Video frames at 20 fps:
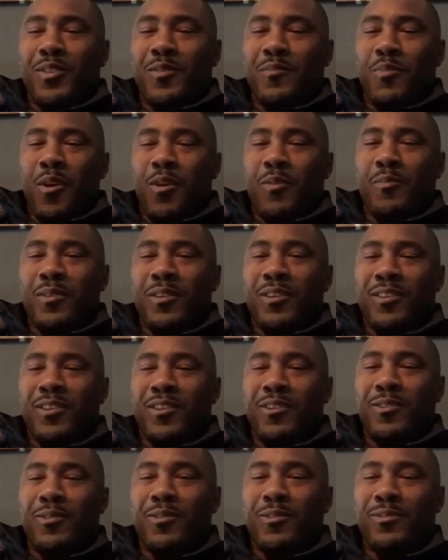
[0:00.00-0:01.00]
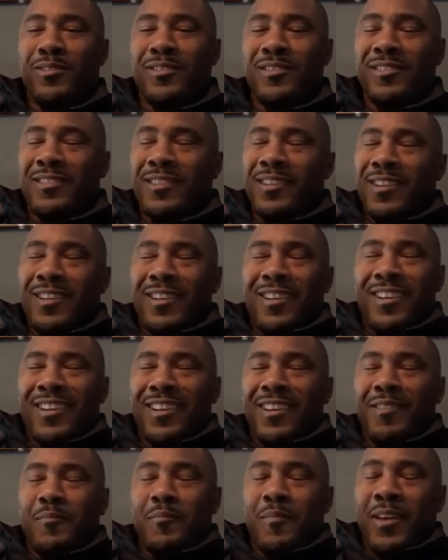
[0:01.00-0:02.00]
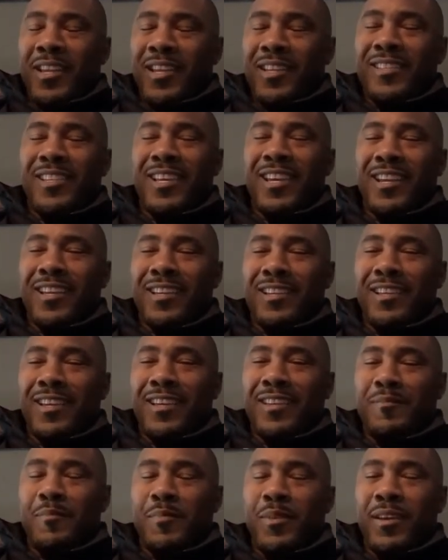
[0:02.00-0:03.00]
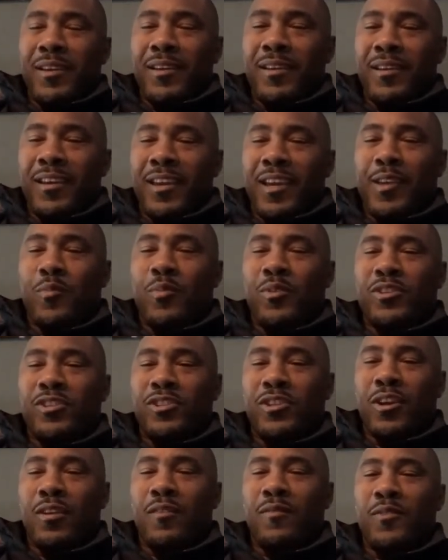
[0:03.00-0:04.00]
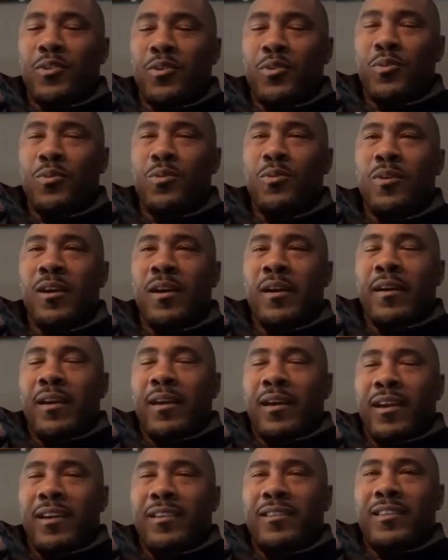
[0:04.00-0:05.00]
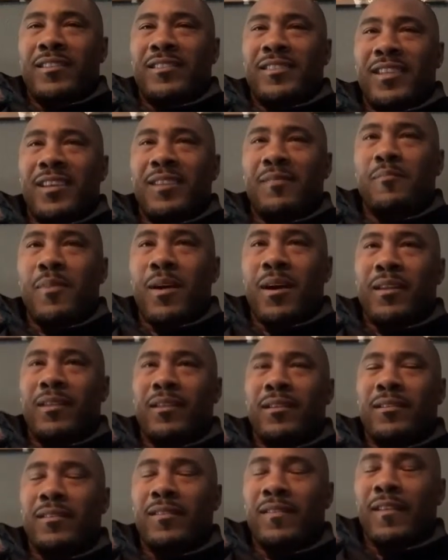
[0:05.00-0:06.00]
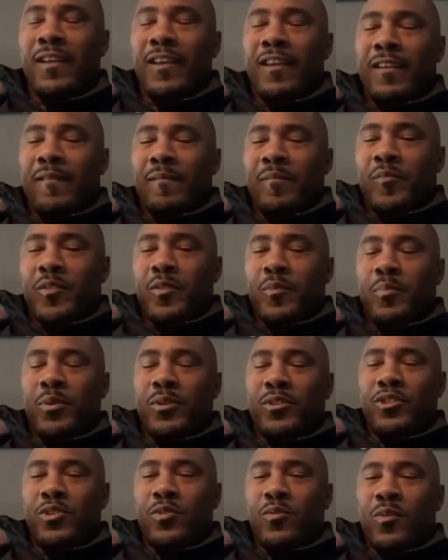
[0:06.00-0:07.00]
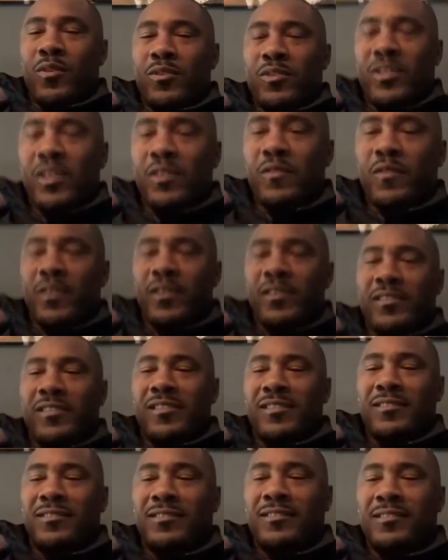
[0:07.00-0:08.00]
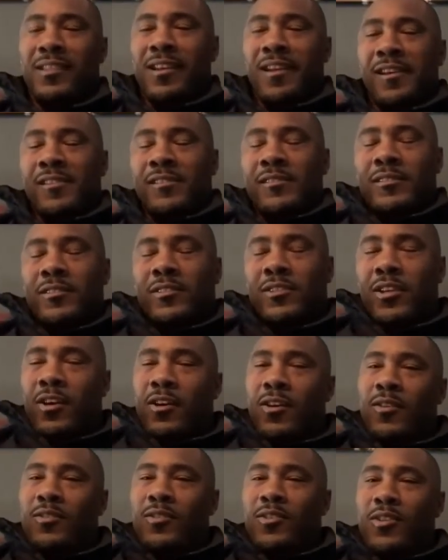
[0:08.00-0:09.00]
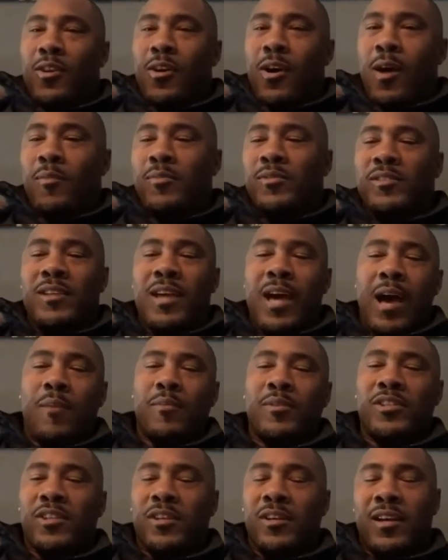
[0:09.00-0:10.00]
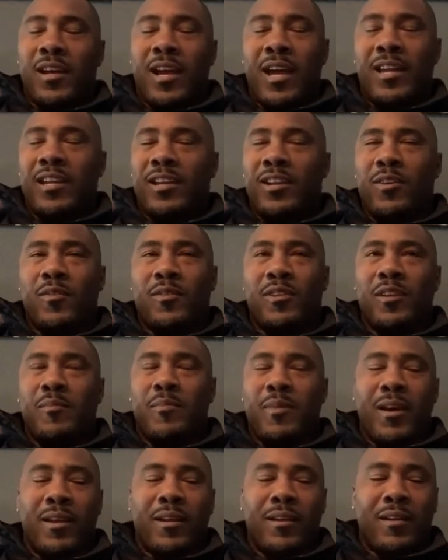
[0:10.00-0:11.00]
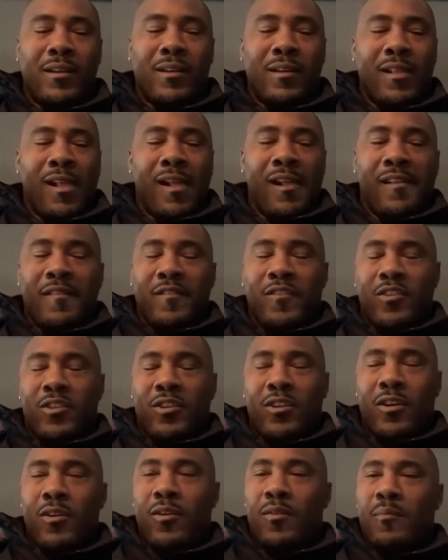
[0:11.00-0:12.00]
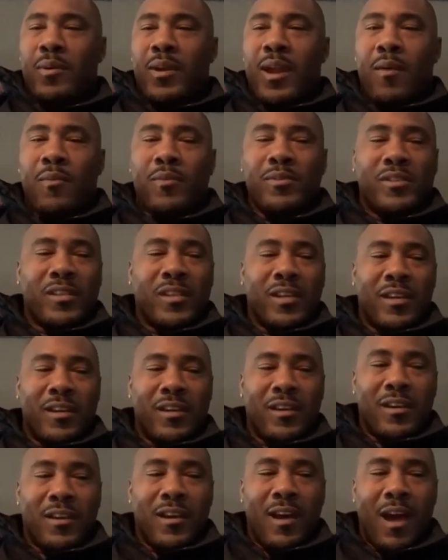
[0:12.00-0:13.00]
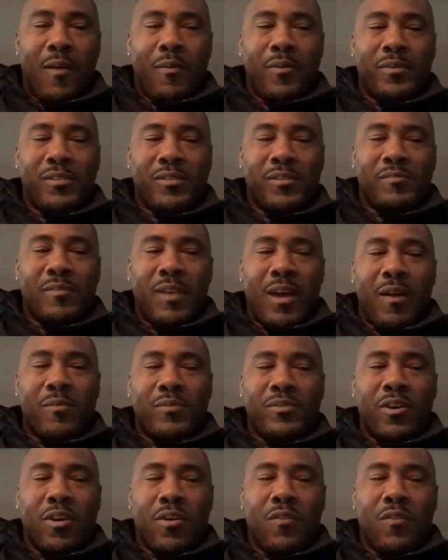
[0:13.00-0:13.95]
broke me the news, and but he said it would serve you and the team better to put you on defense. So I was young. I didn't know any better. But I was an